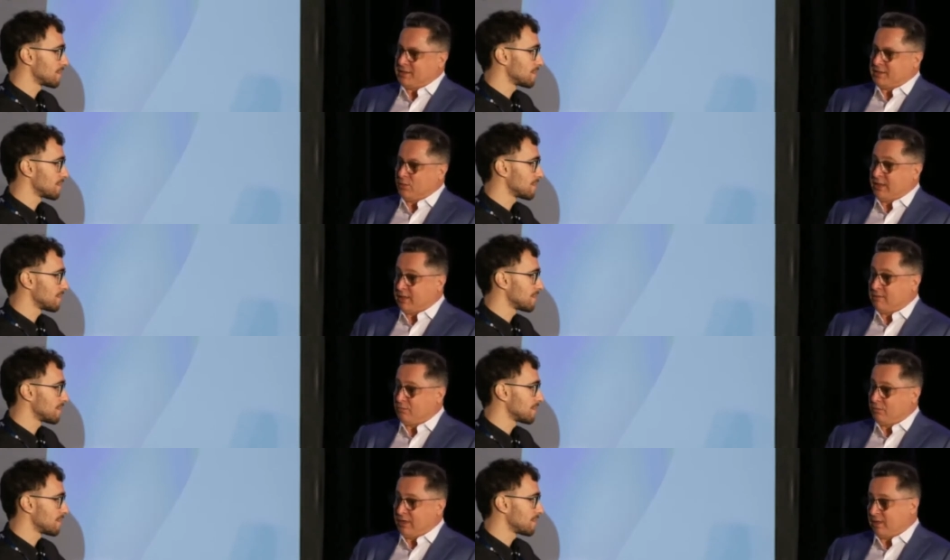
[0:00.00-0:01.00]
Speaker 1: that we can
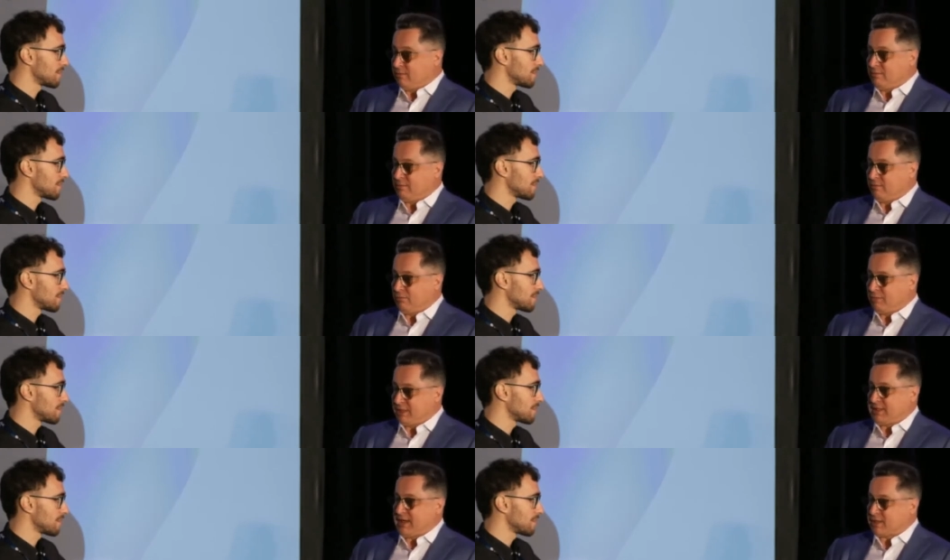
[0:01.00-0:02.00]
we can
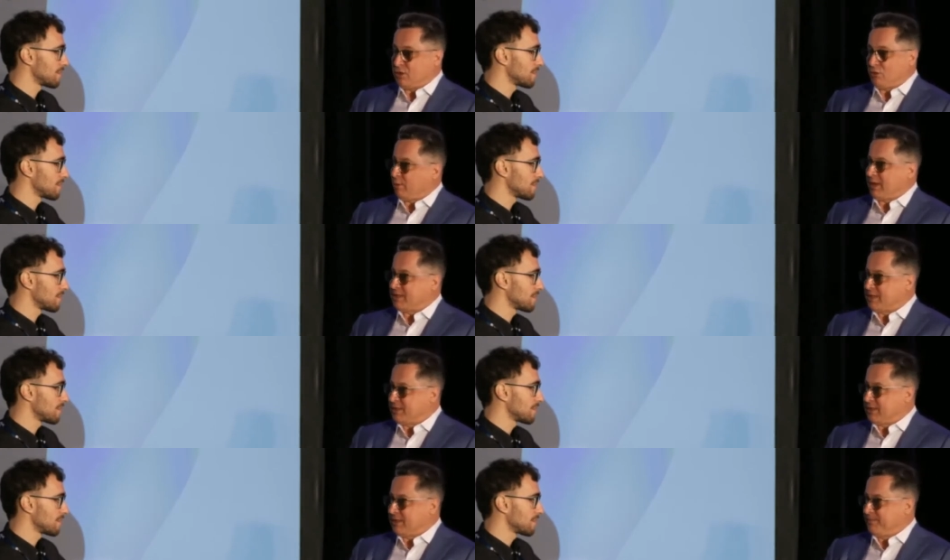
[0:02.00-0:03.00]
detect
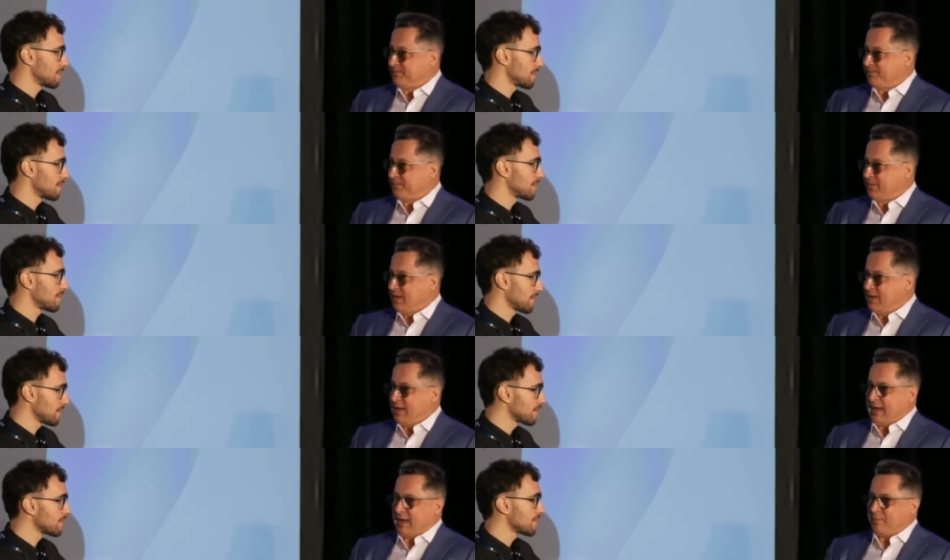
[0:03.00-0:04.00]
neuroplasticity
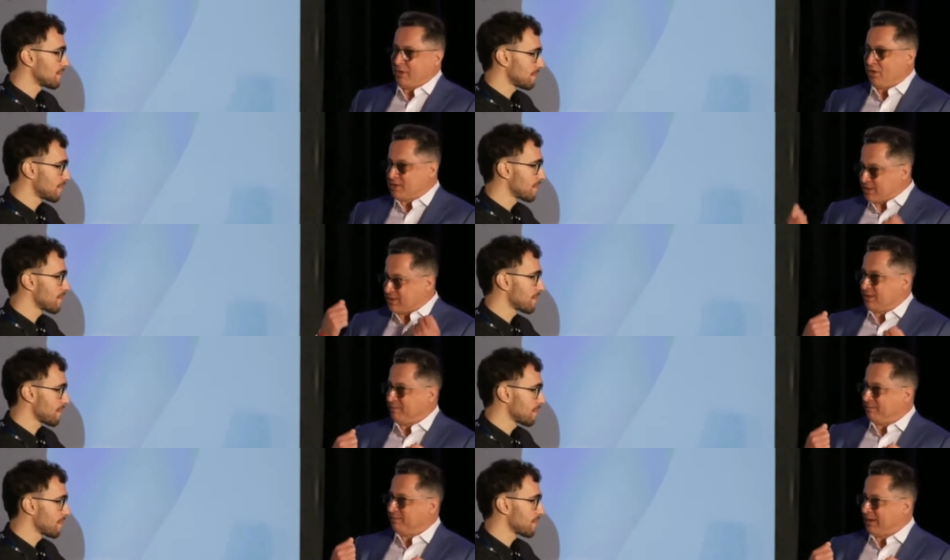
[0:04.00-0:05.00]
and because it's
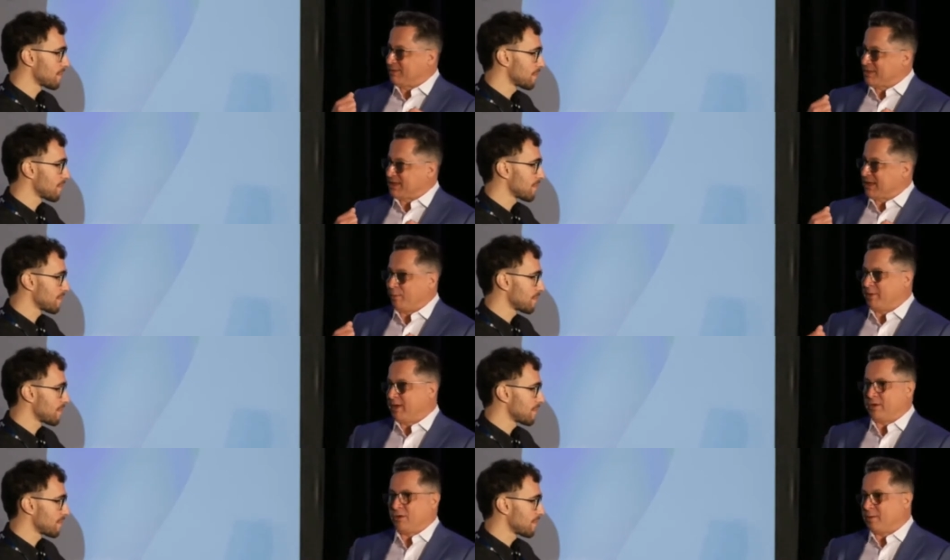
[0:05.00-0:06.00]
um, uh, just a helmet
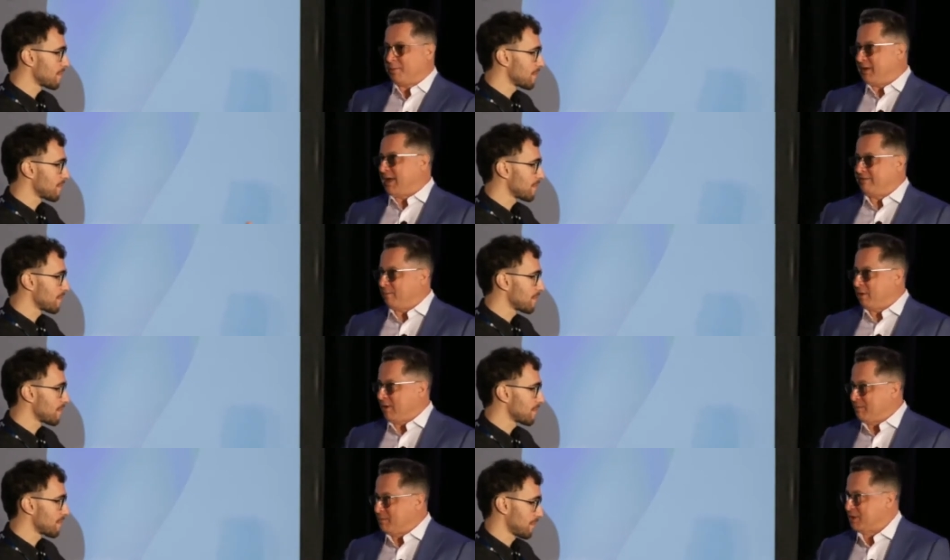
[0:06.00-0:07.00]
and not a big
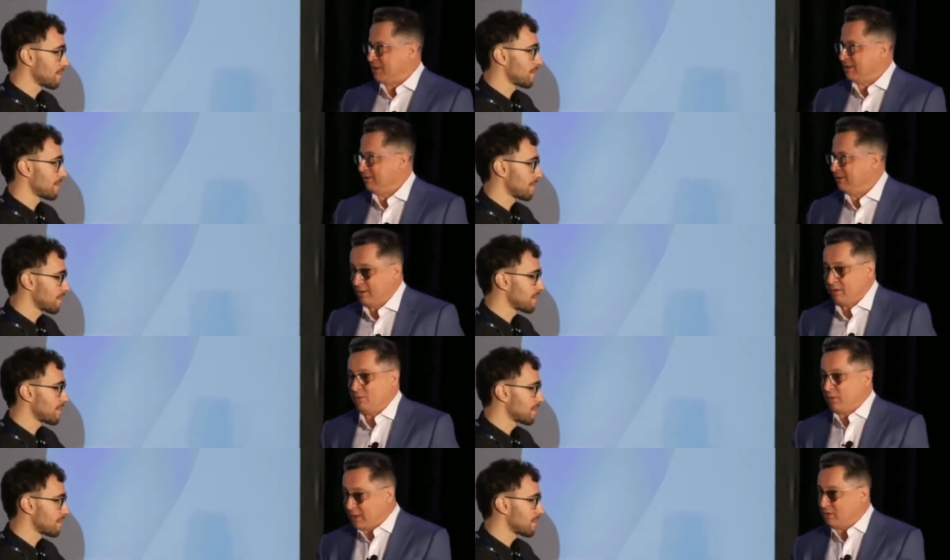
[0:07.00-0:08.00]
fMRI machine,
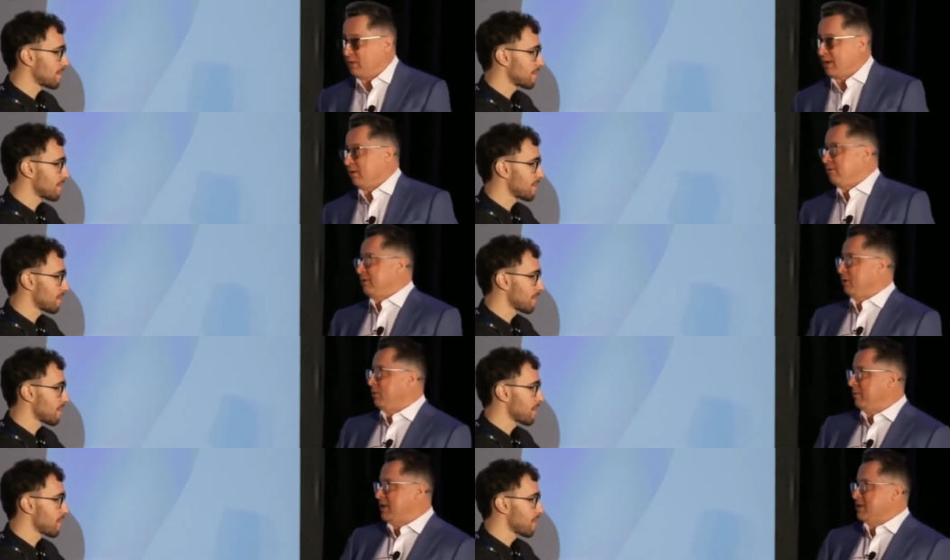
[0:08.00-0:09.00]
we can do that on a frequent
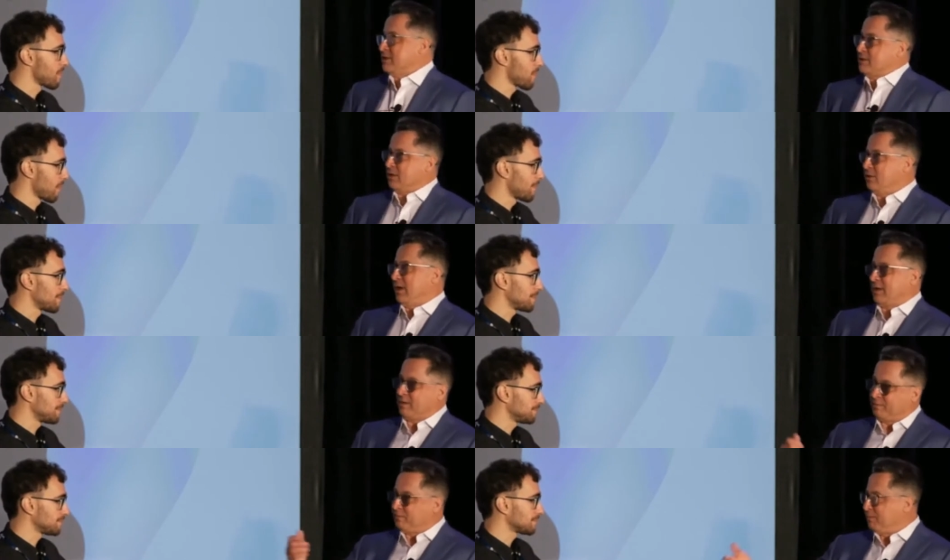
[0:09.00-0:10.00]
basis. So I
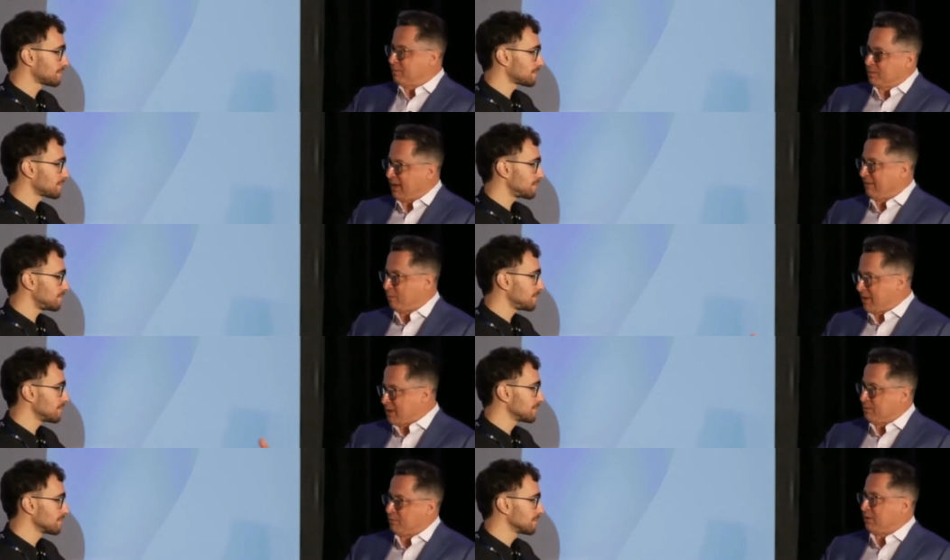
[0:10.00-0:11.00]
could have a
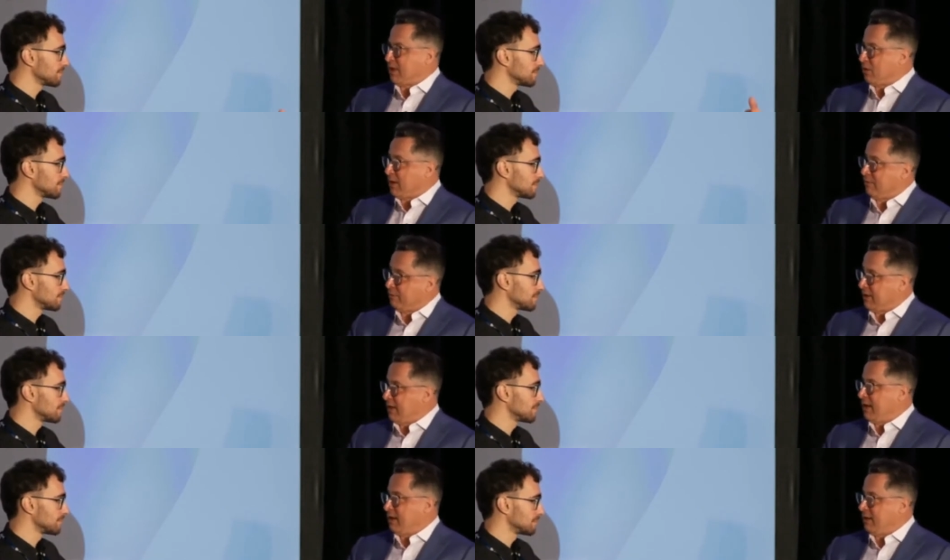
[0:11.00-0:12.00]
patient put that on every
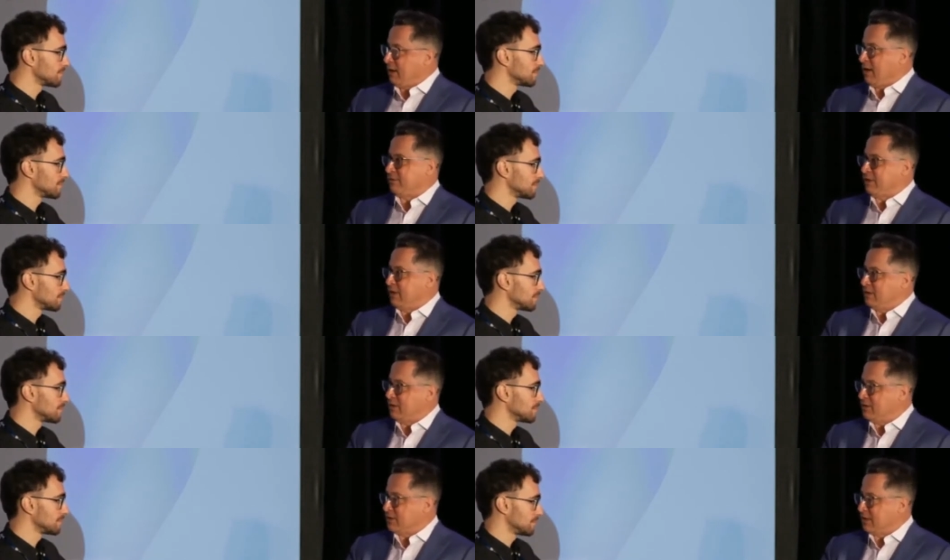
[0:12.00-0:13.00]
day after their
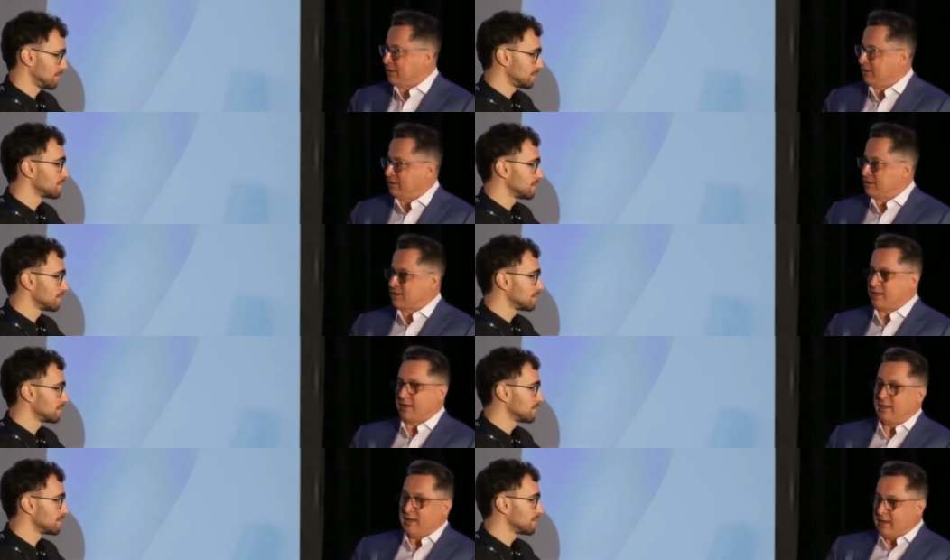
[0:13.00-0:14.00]
dosing in a study
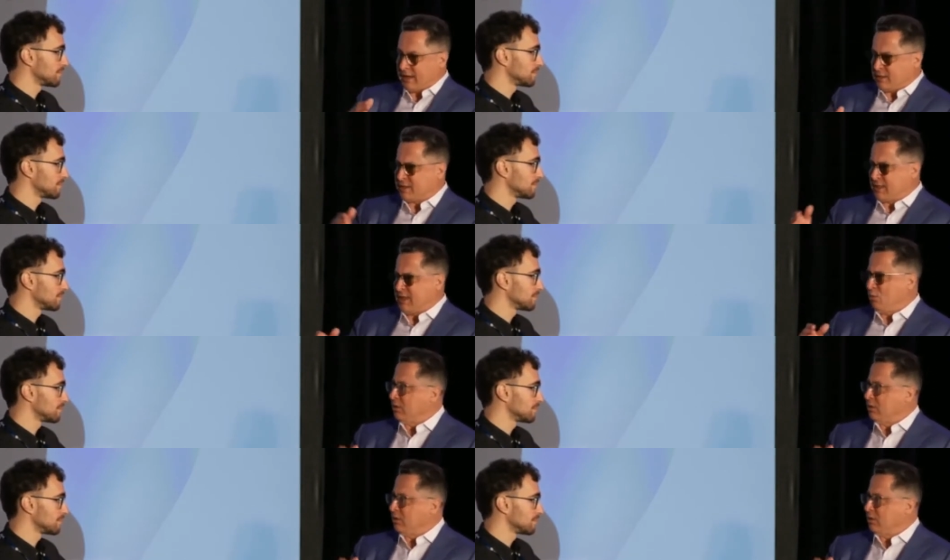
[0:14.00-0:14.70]
and just see what the